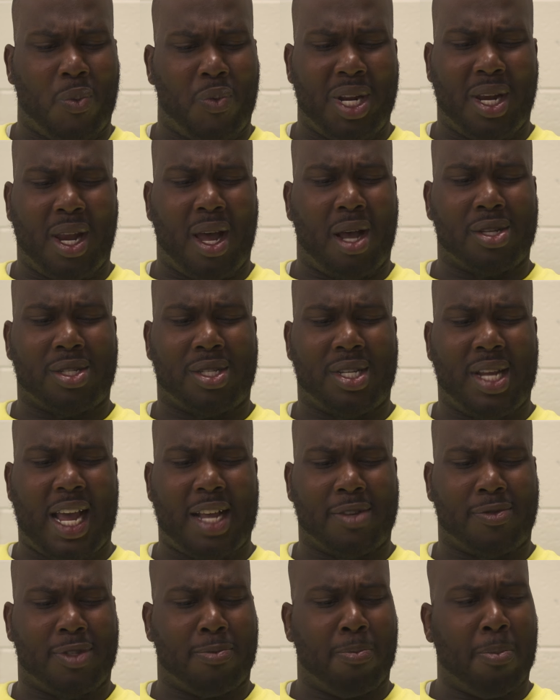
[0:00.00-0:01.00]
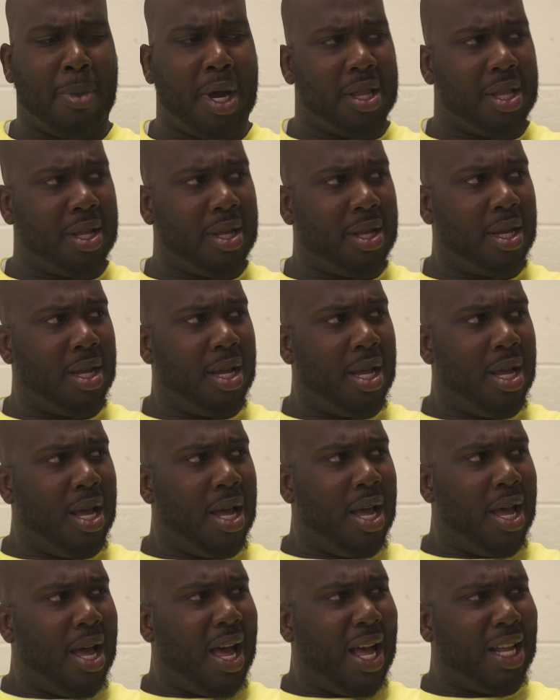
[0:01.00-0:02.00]
when we lost Jasmine's mother,
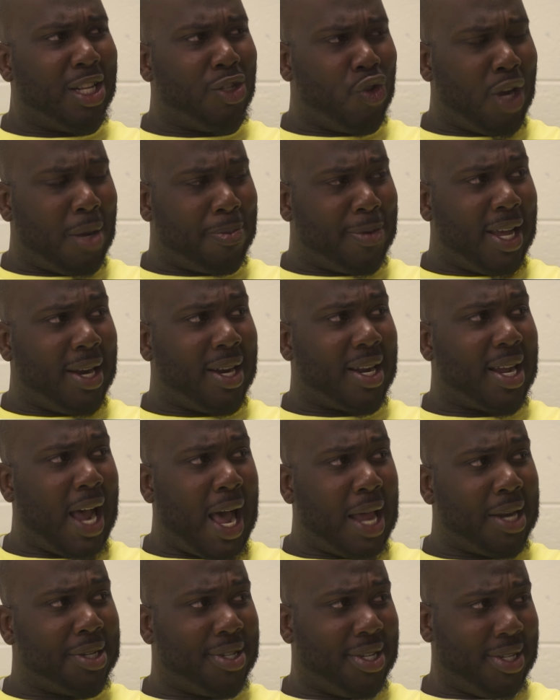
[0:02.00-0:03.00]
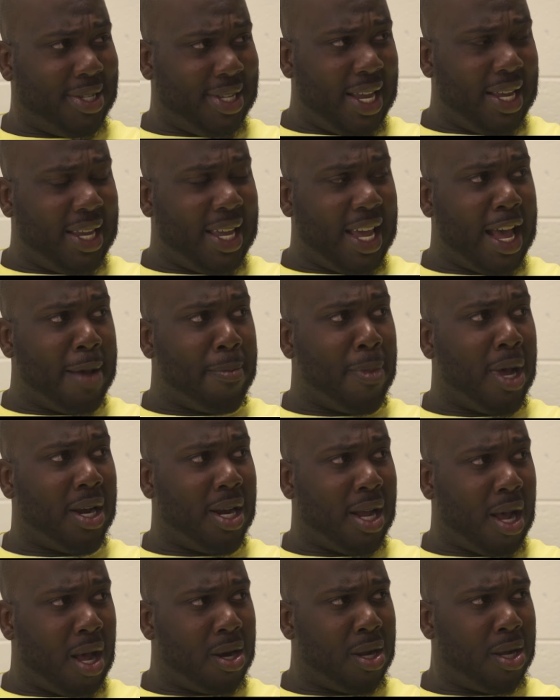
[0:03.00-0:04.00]
I dropped out of college to take care of my
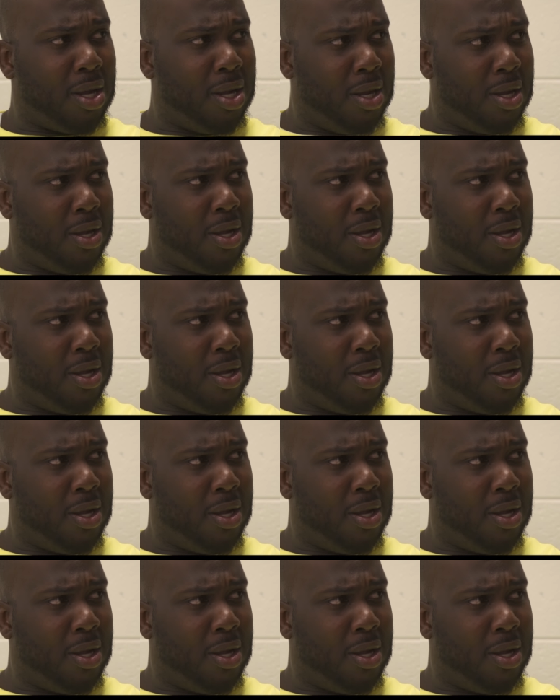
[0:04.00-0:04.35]
daughter.